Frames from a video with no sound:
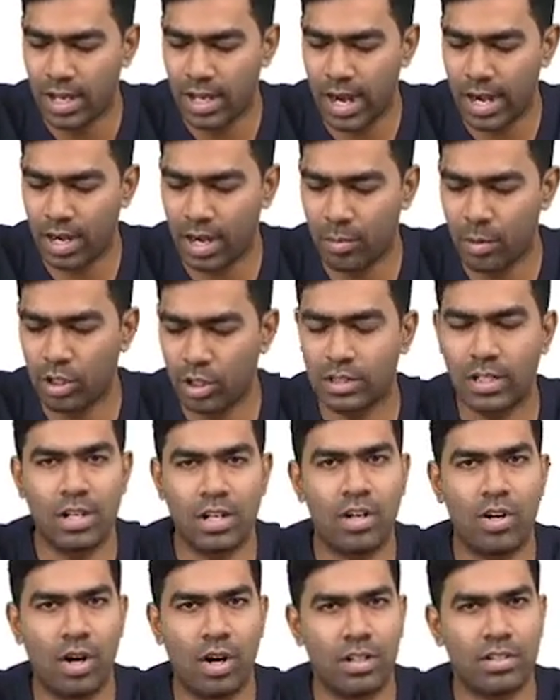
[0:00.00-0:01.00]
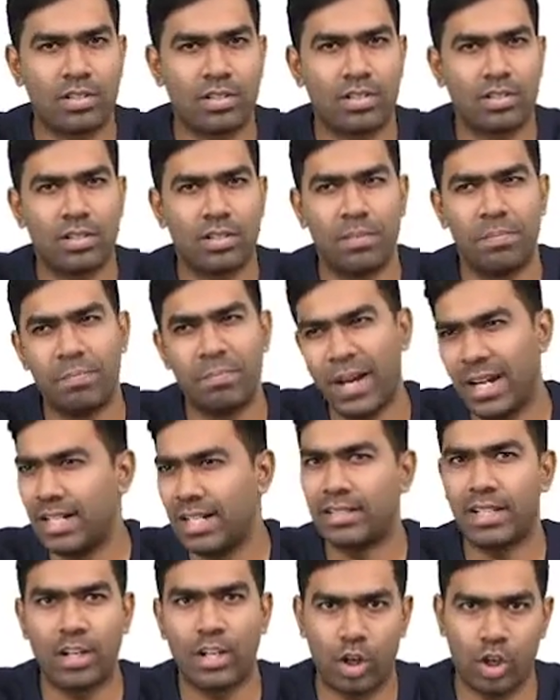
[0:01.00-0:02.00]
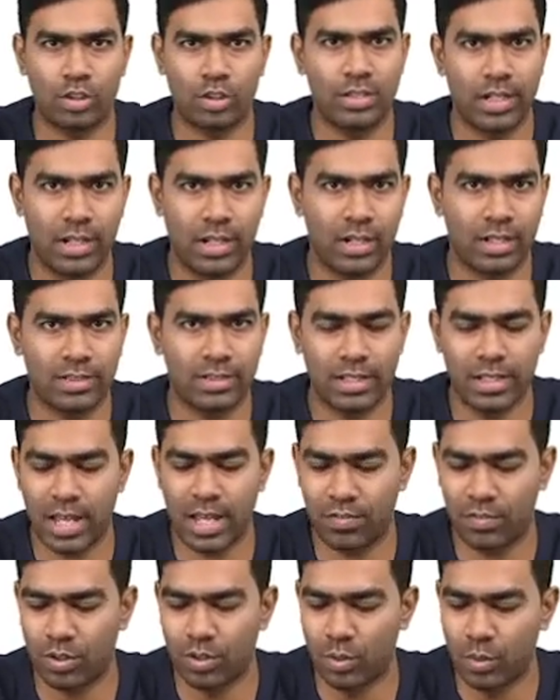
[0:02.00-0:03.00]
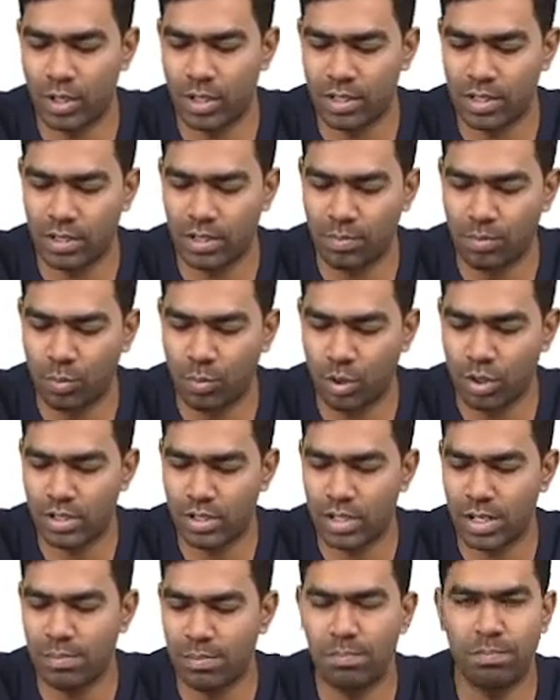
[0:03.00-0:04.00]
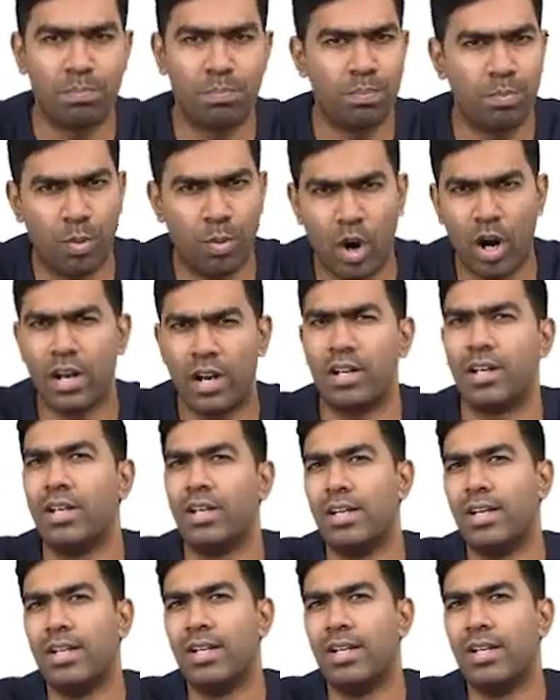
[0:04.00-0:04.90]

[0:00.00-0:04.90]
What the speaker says: And among the drugs, many cytotoxic drugs are there for the ovaries, and the most important